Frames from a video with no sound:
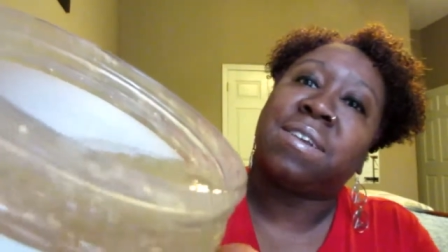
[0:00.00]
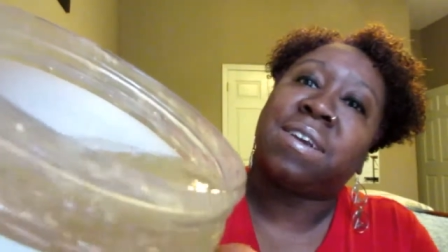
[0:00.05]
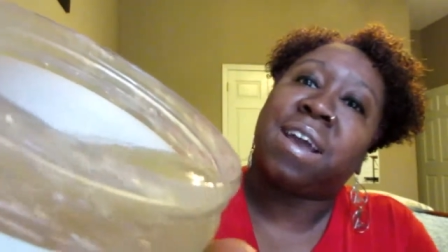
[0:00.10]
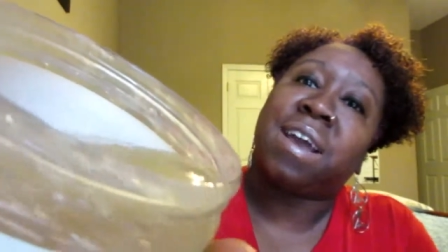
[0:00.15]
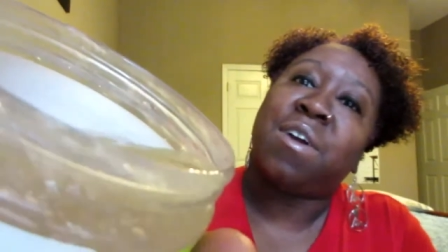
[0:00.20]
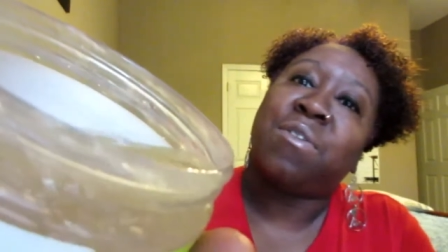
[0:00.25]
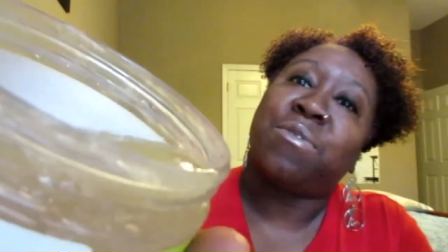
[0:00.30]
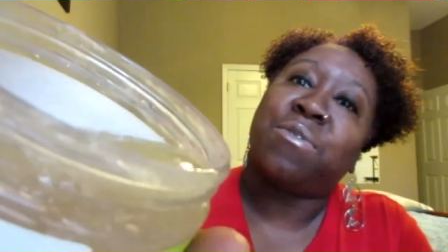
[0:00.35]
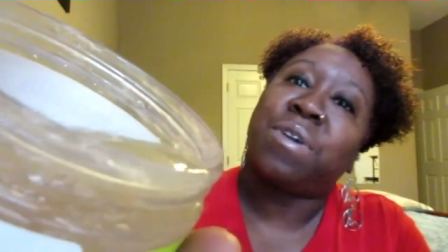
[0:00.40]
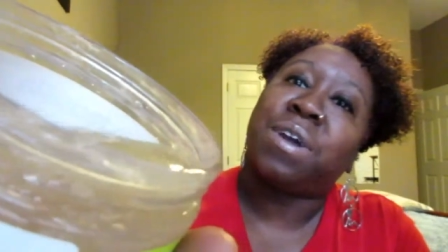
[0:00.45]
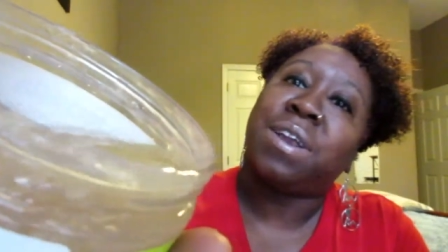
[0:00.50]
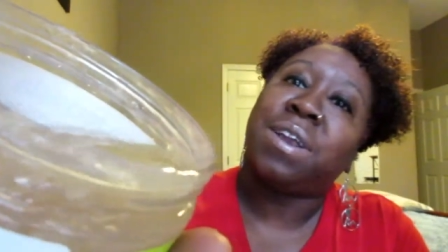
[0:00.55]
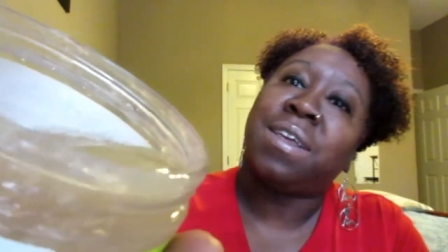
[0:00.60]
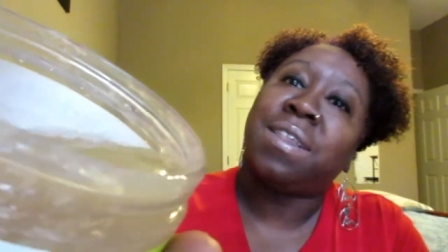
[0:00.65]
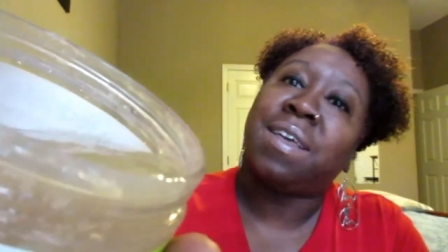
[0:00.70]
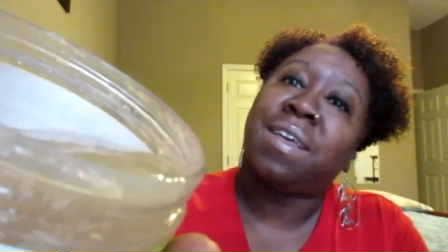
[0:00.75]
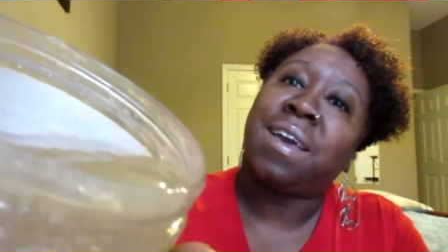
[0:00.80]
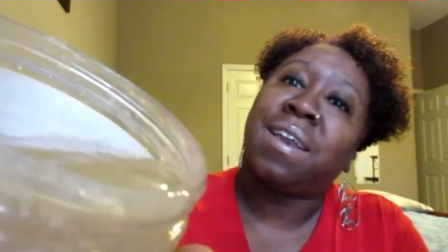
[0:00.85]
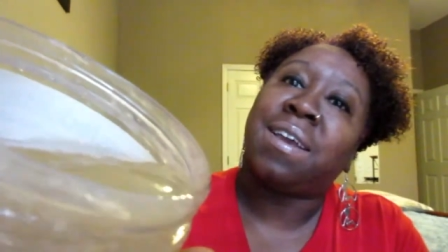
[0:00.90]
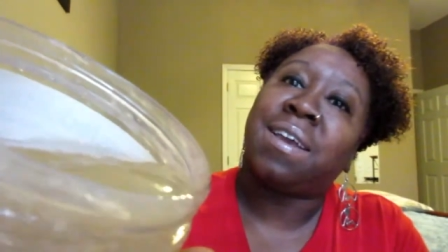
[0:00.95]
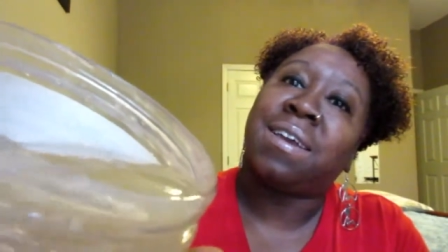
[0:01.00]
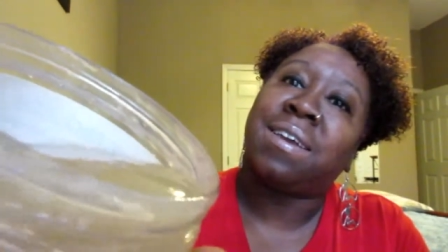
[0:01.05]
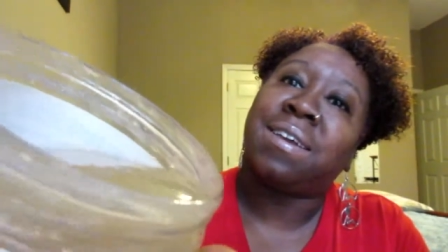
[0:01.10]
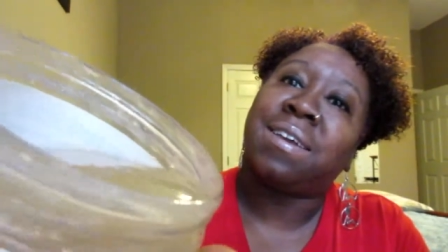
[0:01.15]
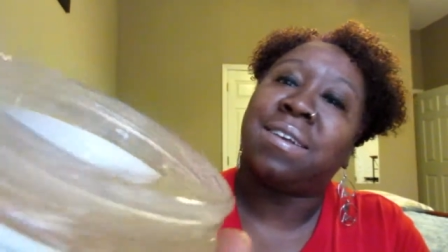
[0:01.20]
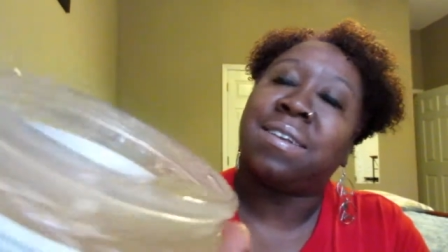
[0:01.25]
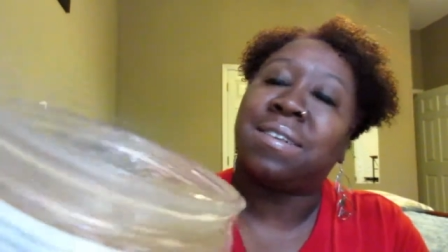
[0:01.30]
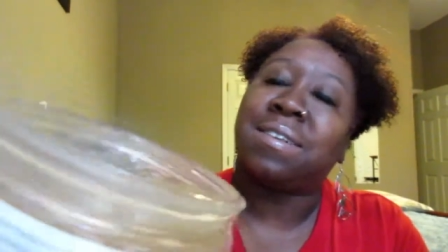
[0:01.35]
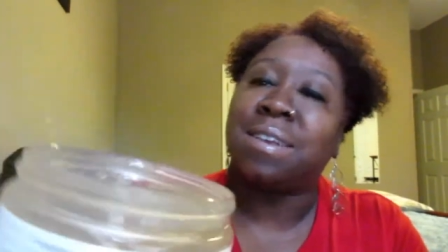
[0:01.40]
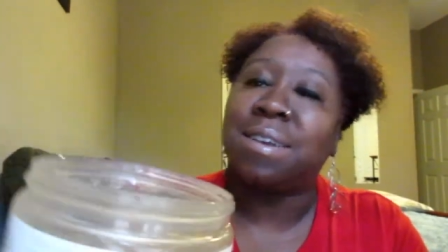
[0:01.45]
look how runny that
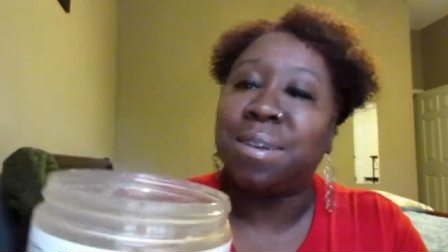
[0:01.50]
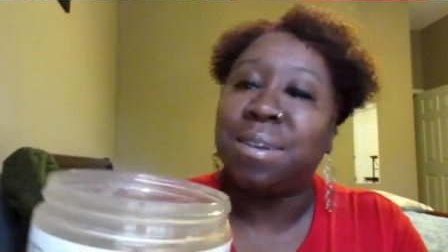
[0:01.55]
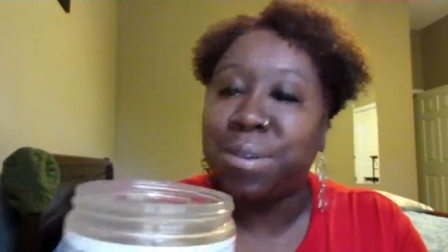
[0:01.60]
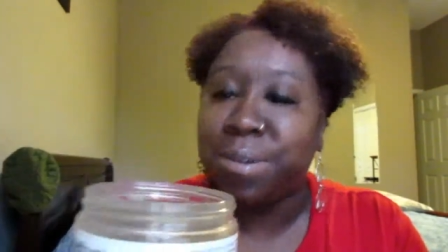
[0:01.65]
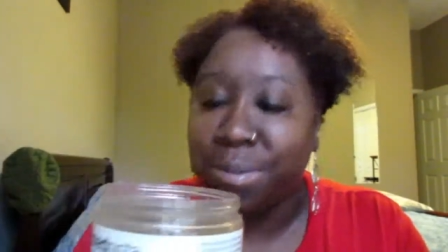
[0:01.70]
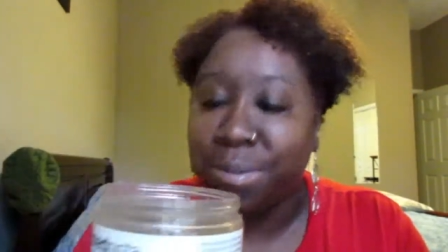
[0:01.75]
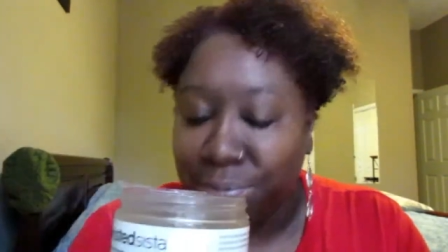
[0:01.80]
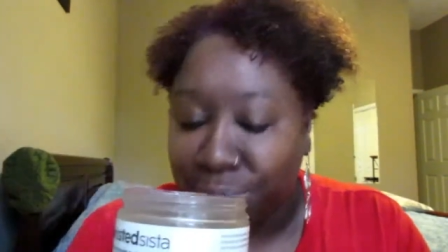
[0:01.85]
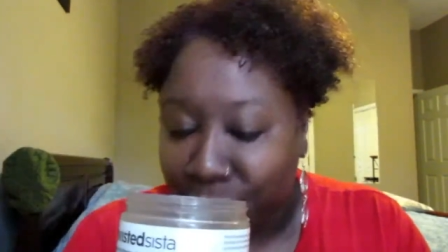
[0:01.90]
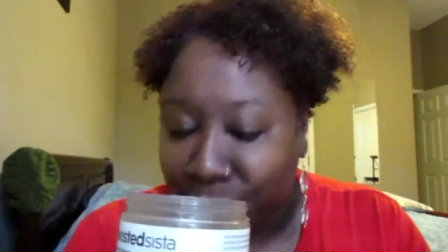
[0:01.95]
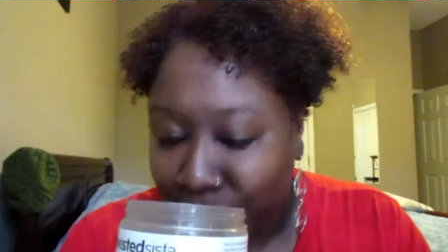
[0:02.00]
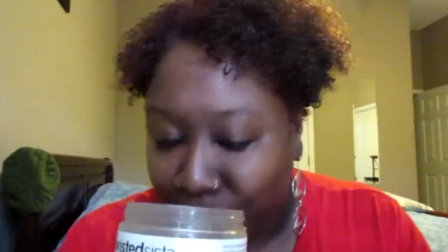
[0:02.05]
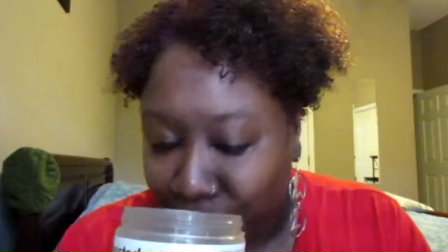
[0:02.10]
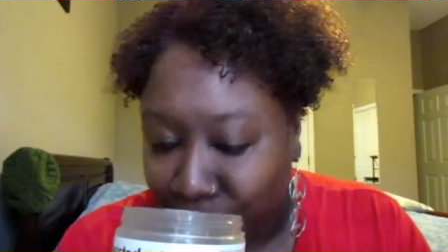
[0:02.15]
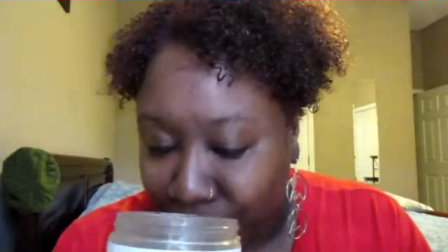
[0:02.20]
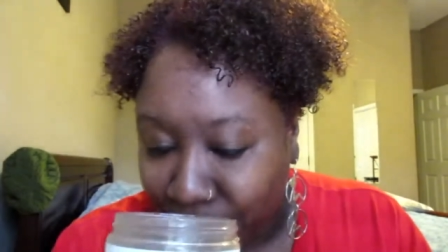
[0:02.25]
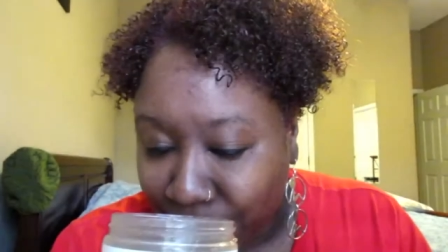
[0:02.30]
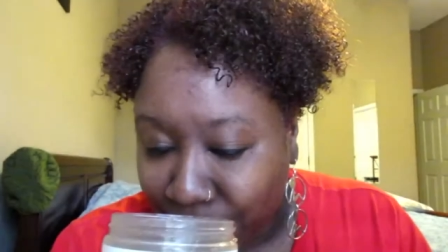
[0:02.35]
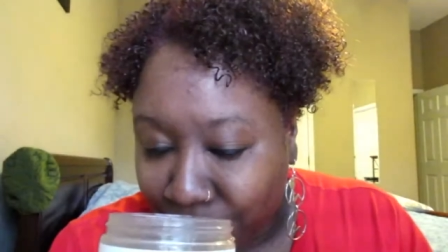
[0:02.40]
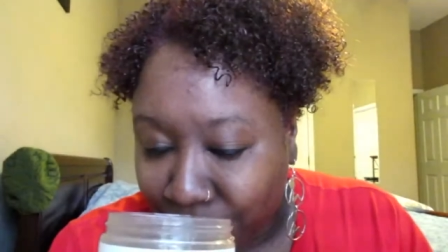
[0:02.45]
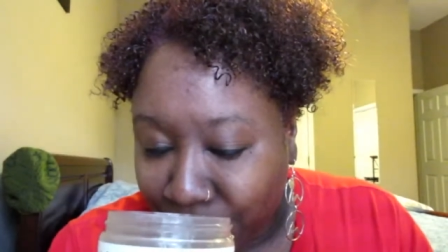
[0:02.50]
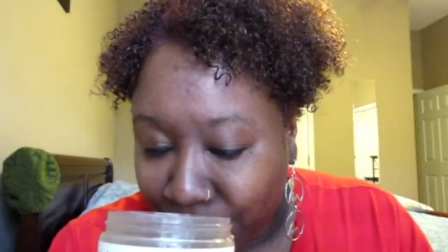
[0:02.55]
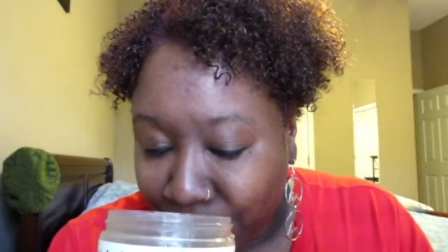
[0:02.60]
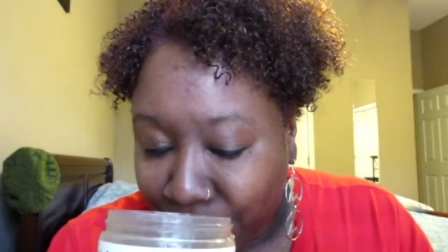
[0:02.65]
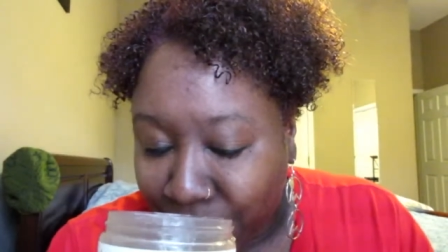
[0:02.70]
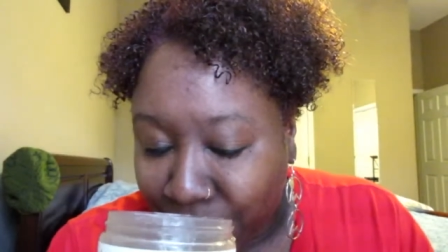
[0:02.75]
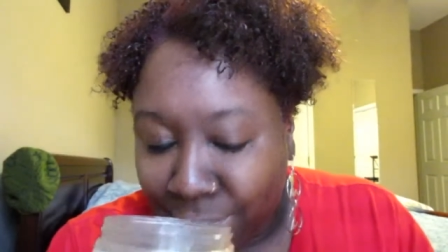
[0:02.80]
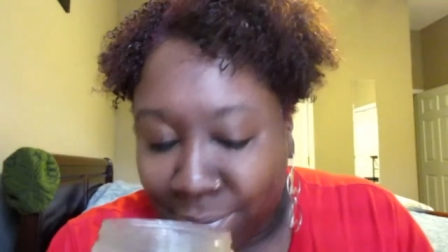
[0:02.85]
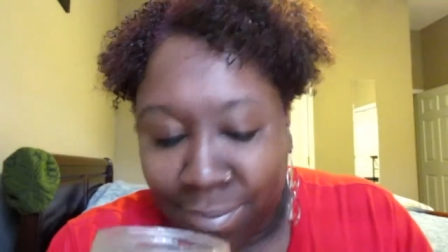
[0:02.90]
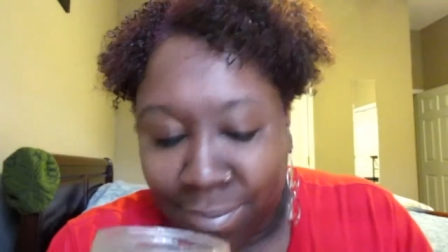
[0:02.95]
is.
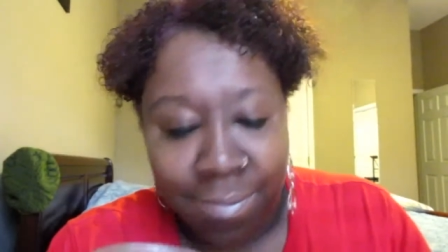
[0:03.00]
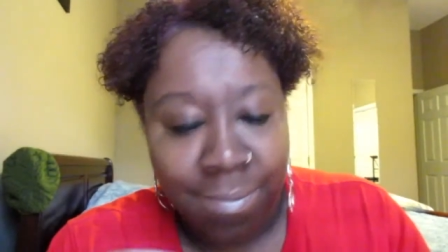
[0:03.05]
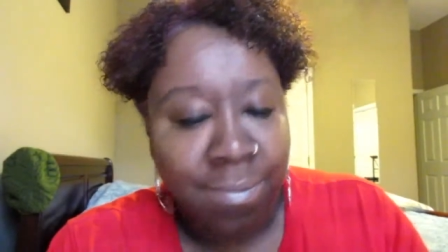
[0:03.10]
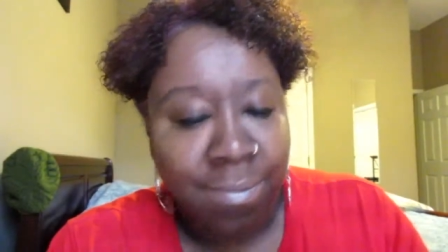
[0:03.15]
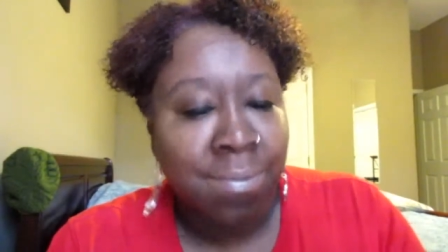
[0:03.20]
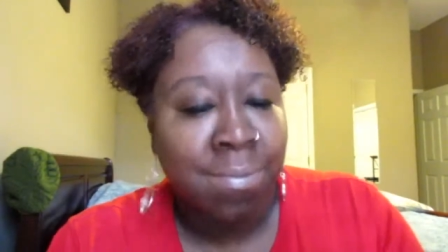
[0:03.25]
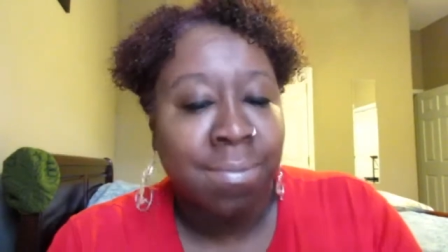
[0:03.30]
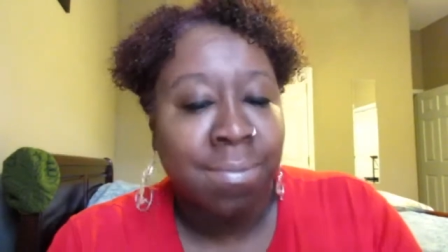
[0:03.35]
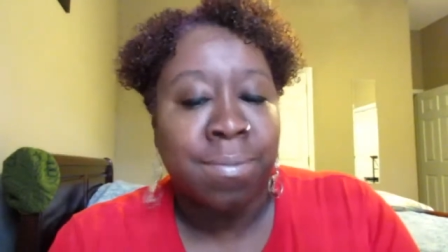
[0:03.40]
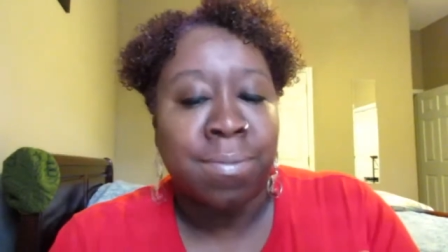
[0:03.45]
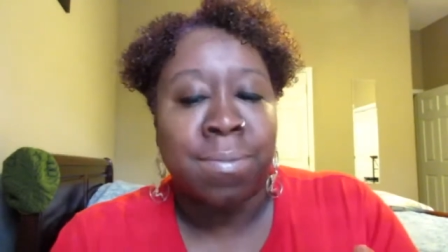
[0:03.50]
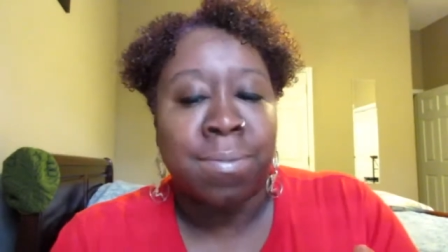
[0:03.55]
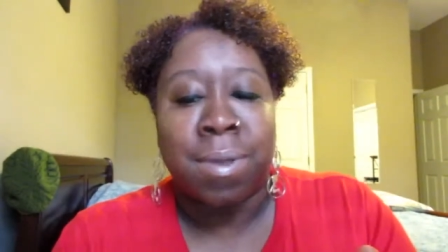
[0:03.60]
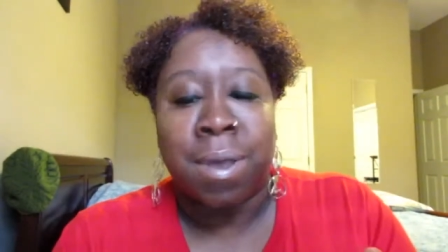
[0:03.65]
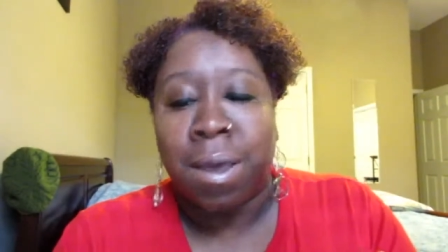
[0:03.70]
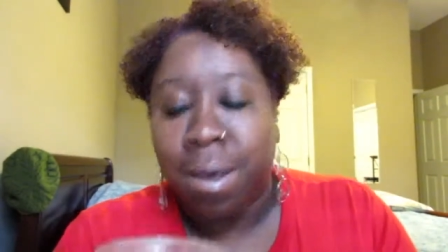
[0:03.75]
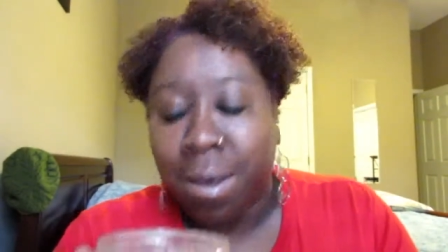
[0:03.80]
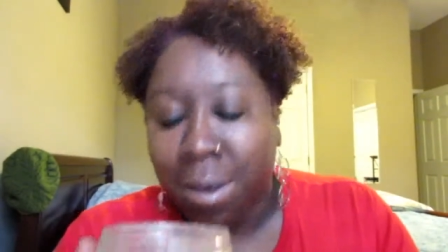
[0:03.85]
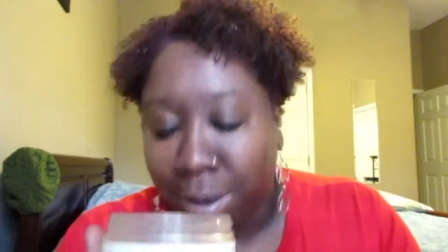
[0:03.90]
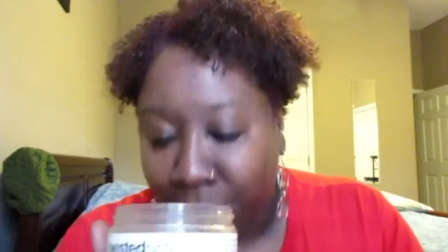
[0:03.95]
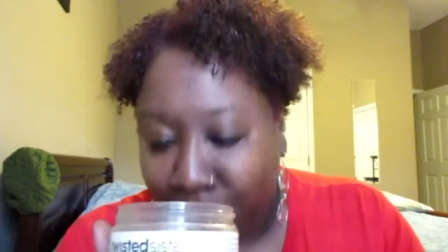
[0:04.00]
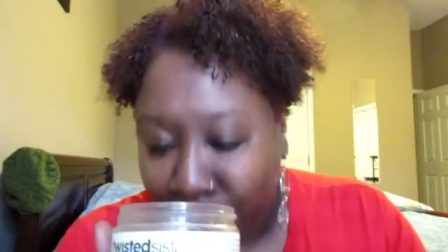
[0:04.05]
Mmm.